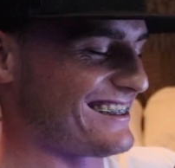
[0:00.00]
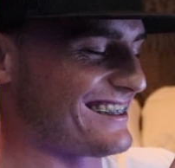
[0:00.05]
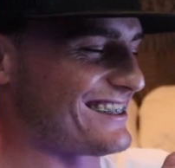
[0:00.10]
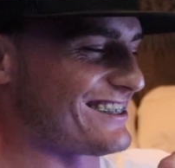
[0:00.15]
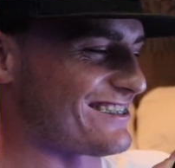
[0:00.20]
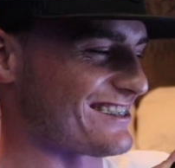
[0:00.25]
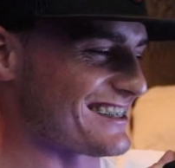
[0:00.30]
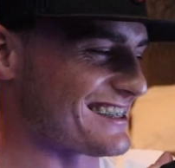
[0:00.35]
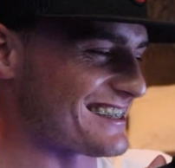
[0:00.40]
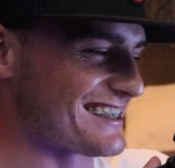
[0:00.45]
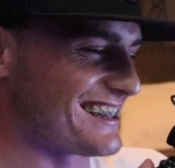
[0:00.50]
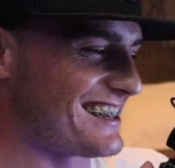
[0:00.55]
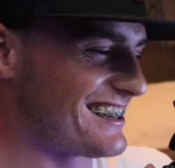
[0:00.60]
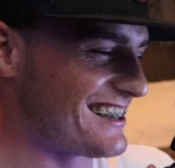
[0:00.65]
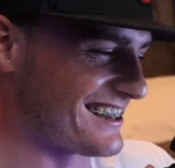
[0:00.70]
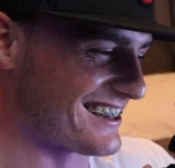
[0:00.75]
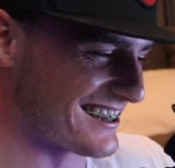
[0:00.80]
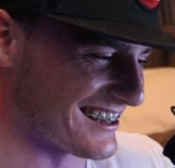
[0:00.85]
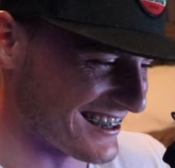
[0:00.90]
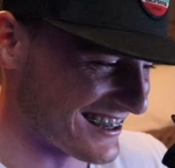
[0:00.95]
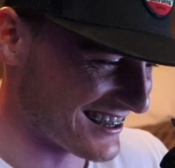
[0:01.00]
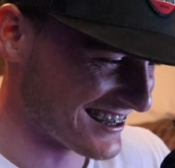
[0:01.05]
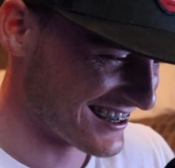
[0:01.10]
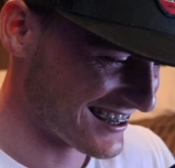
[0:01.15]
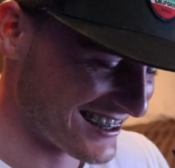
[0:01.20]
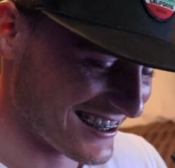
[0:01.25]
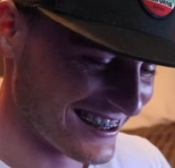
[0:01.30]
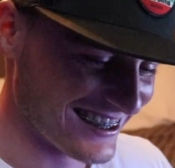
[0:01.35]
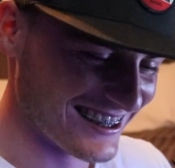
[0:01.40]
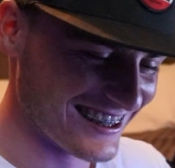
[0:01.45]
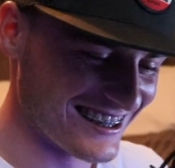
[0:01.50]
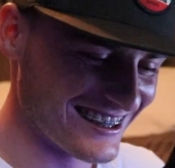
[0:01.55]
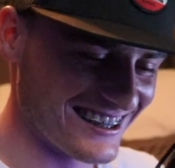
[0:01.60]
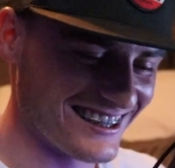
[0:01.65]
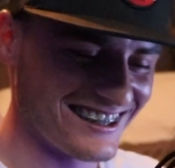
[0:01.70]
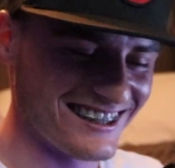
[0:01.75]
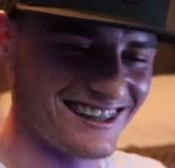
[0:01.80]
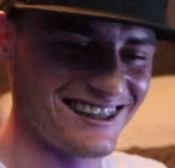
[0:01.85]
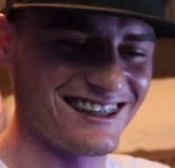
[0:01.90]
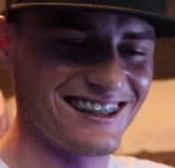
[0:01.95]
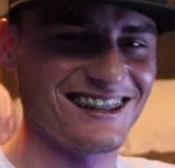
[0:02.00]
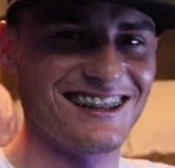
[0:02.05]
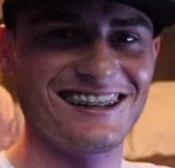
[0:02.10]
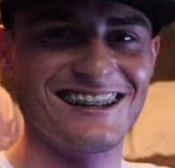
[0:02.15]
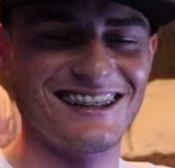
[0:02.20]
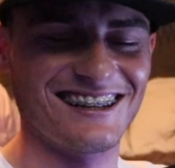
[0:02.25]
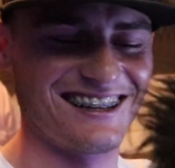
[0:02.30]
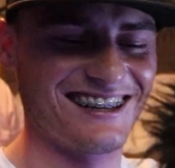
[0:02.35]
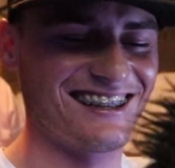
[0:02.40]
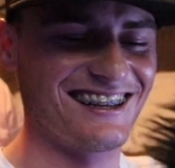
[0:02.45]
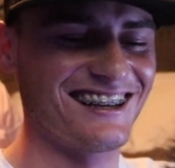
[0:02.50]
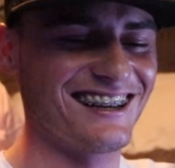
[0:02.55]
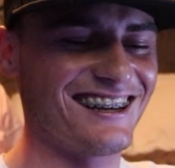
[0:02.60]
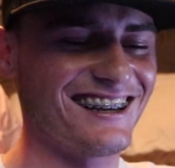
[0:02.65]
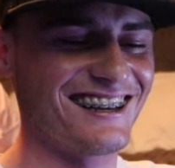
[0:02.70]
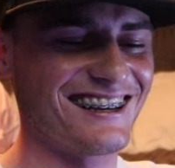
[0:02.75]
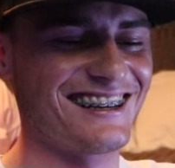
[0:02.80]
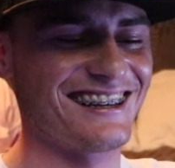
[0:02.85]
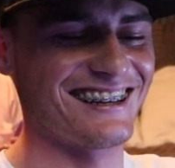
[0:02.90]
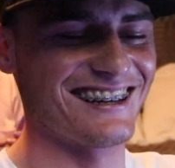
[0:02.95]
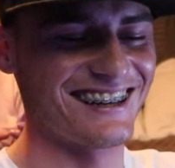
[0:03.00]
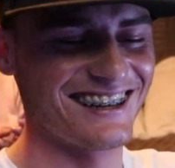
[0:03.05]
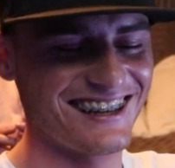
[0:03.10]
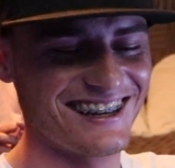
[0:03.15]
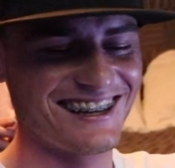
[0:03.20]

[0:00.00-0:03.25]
Tristan. Typical Tristan moment.